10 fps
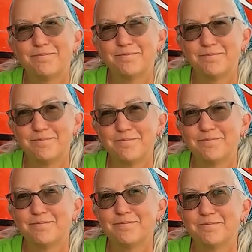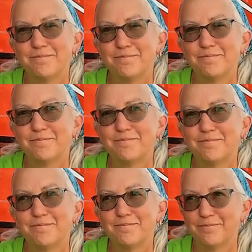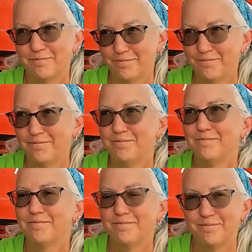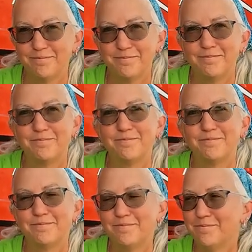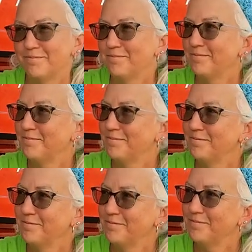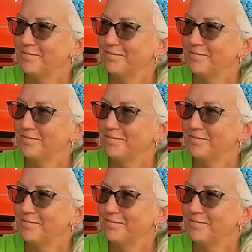No words are spoken by the person on screen.